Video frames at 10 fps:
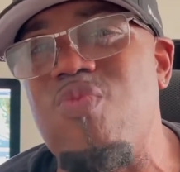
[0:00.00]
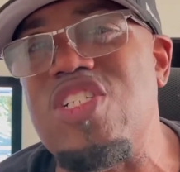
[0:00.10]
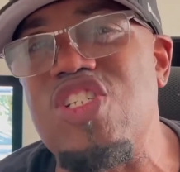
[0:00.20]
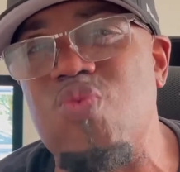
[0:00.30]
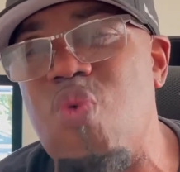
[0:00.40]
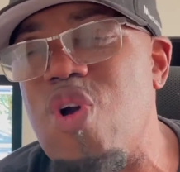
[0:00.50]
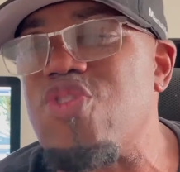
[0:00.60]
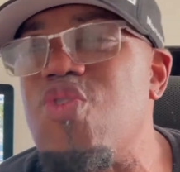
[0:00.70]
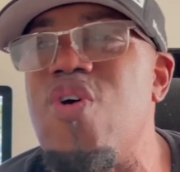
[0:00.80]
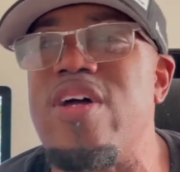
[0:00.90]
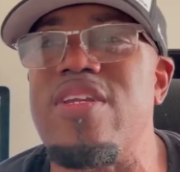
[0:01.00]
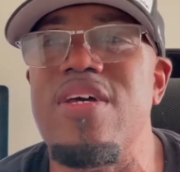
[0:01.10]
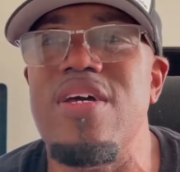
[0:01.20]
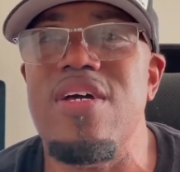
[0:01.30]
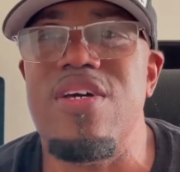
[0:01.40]
we just worked on
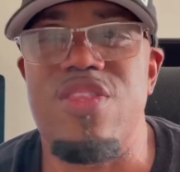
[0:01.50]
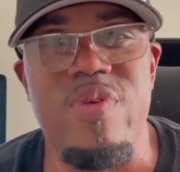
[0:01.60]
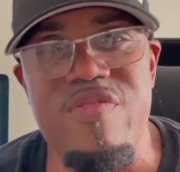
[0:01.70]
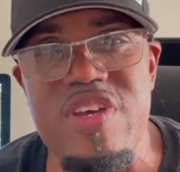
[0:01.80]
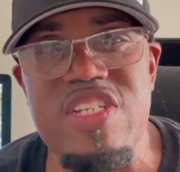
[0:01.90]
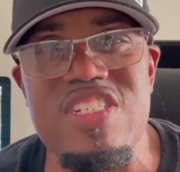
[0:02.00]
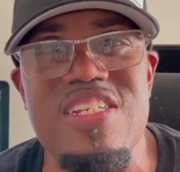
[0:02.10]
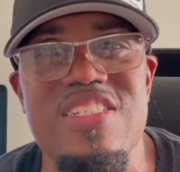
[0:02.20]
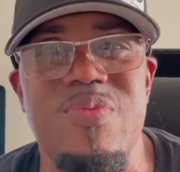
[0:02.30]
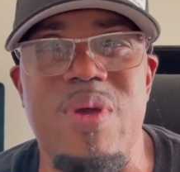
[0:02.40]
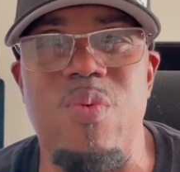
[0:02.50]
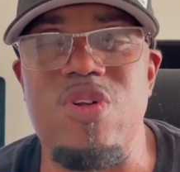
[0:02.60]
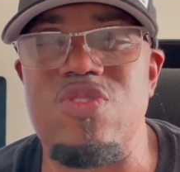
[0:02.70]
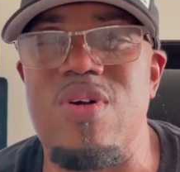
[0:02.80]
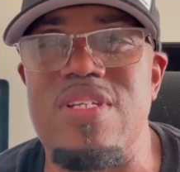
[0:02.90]
the revisions, and we
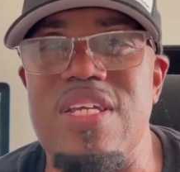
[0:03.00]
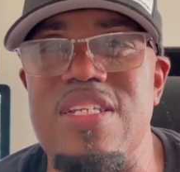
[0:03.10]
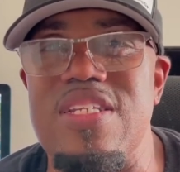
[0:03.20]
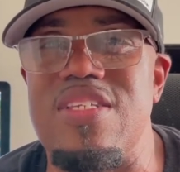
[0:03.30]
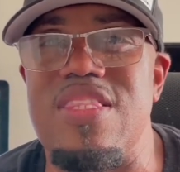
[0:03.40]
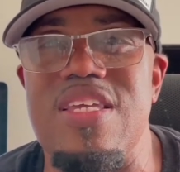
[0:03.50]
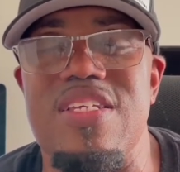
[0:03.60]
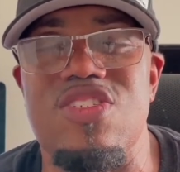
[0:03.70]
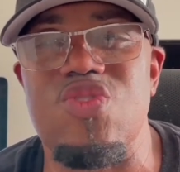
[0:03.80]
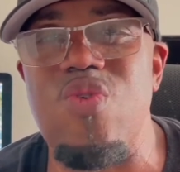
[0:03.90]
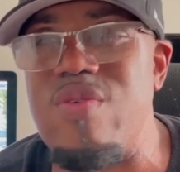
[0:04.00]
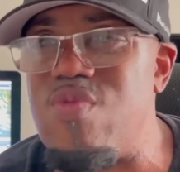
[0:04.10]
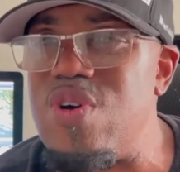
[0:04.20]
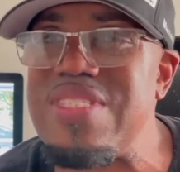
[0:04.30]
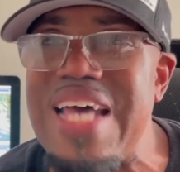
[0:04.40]
worked on getting the story
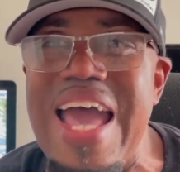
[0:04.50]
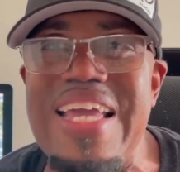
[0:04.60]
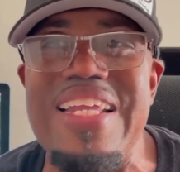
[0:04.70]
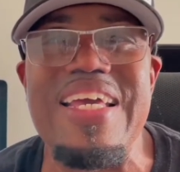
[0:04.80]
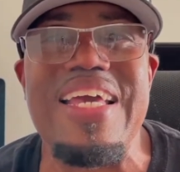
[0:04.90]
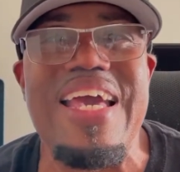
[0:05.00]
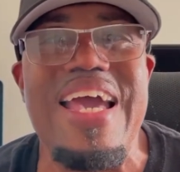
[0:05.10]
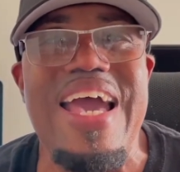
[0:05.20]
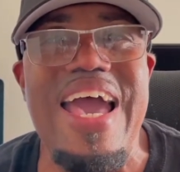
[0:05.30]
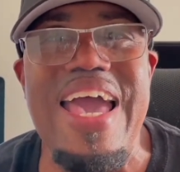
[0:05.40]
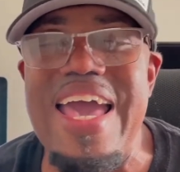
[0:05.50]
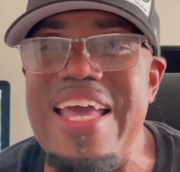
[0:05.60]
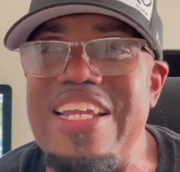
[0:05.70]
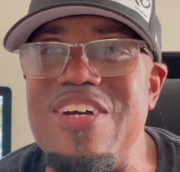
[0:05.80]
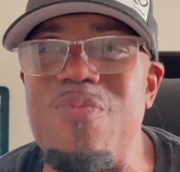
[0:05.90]
real tight.
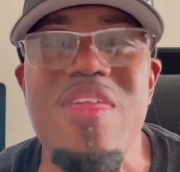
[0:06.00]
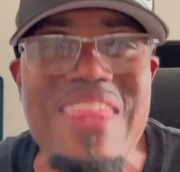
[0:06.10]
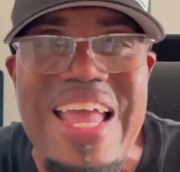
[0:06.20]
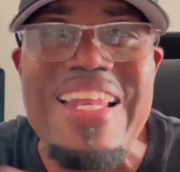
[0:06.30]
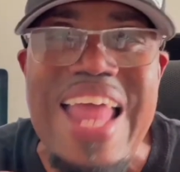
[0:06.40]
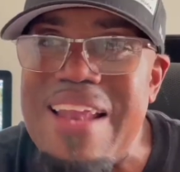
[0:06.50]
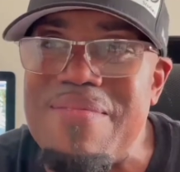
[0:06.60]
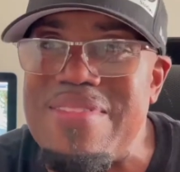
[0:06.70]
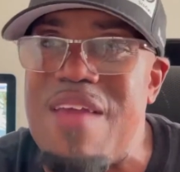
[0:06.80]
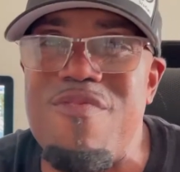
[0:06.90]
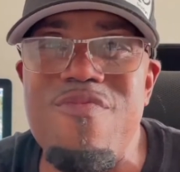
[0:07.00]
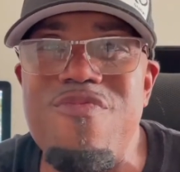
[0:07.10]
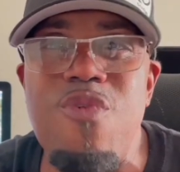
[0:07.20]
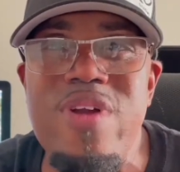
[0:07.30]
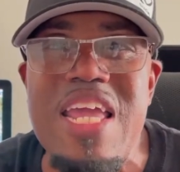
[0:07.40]
And within that
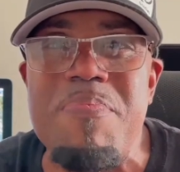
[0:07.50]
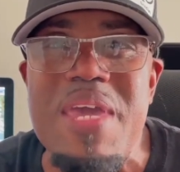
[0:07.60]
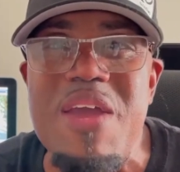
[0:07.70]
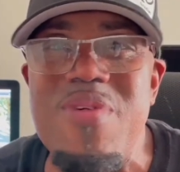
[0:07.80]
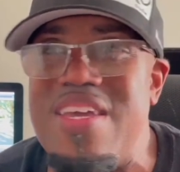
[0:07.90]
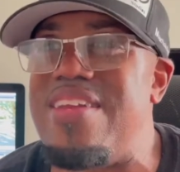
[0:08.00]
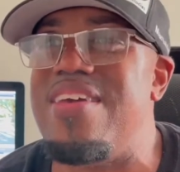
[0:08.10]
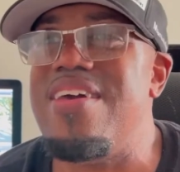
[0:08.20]
4-day period,